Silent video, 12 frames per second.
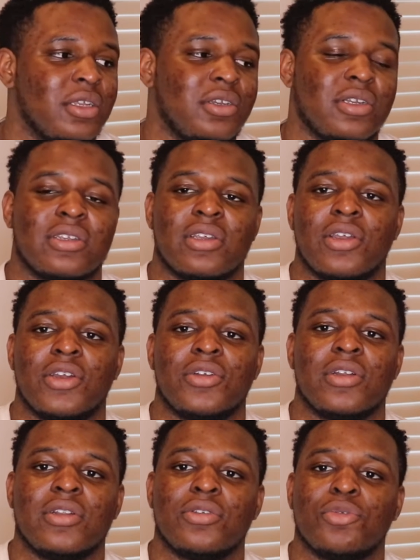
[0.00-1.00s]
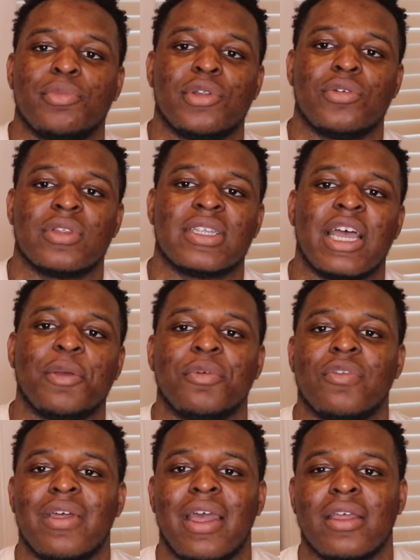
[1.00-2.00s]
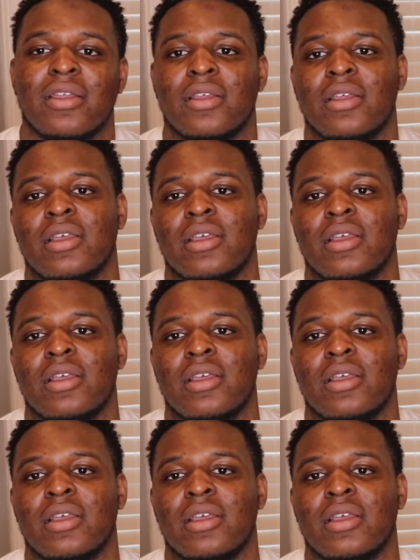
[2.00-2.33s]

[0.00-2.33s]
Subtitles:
just to earn a little bit on top of that,